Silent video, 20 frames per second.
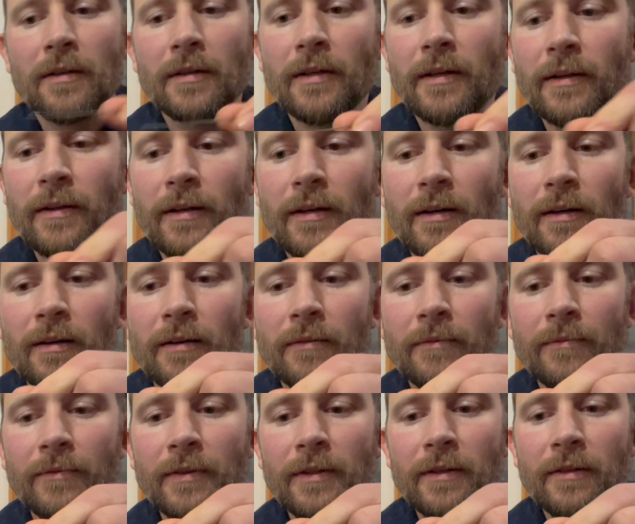And
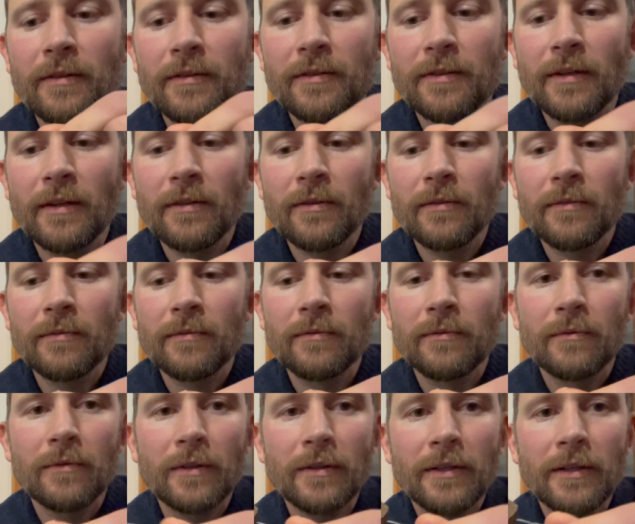here's another
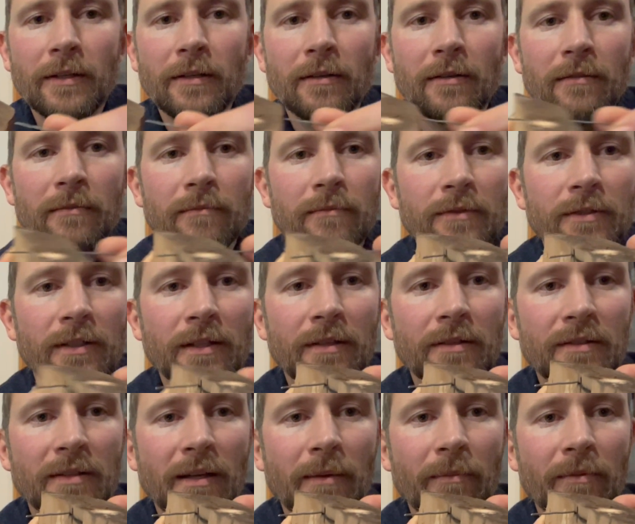one here. See,
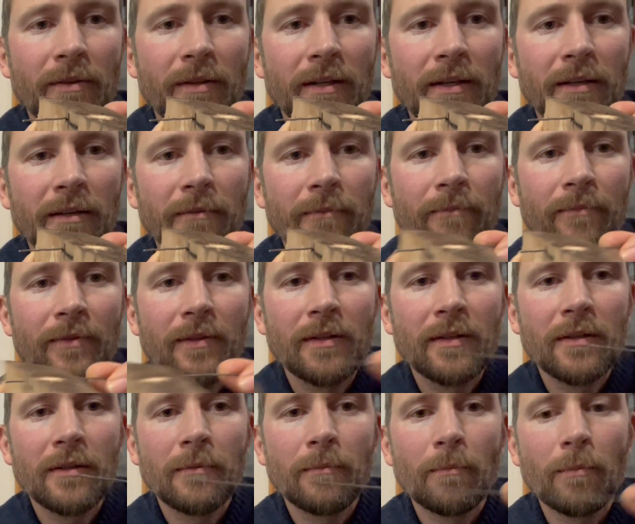same thing.
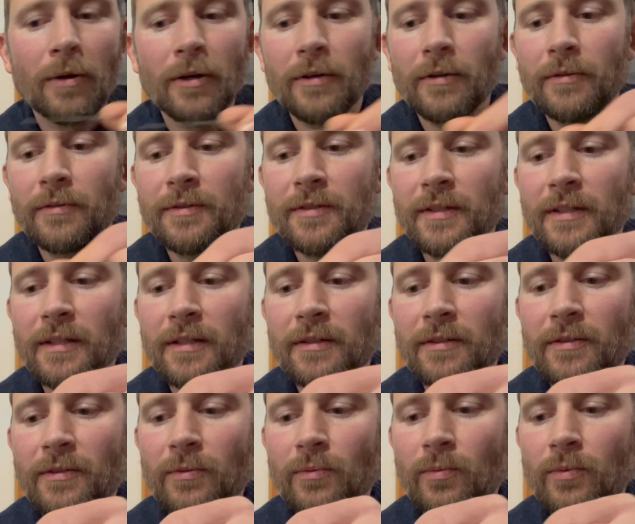Burrows
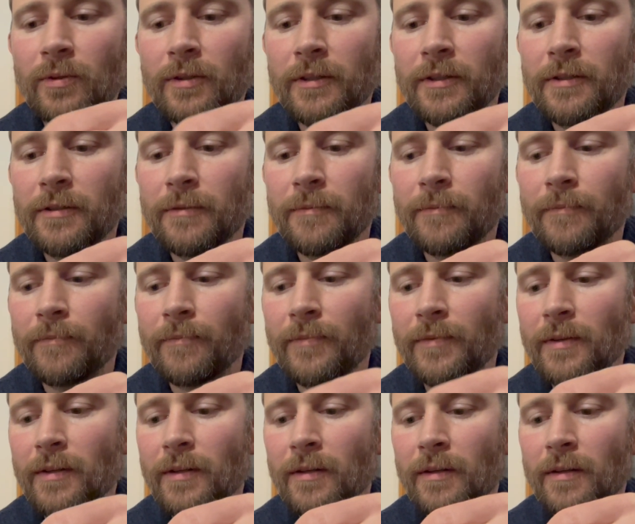into the wood,
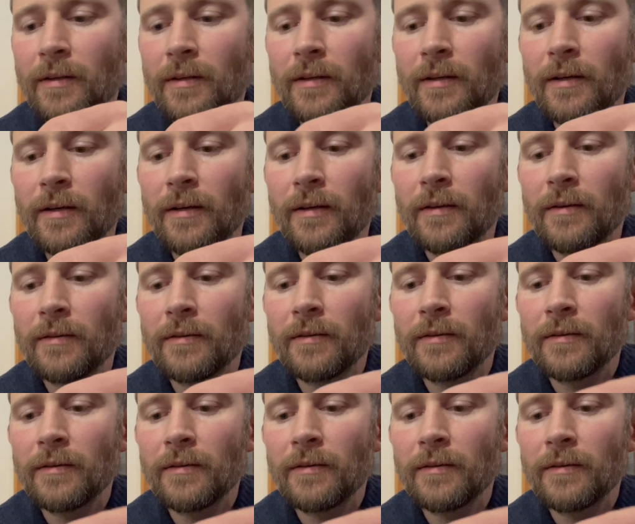and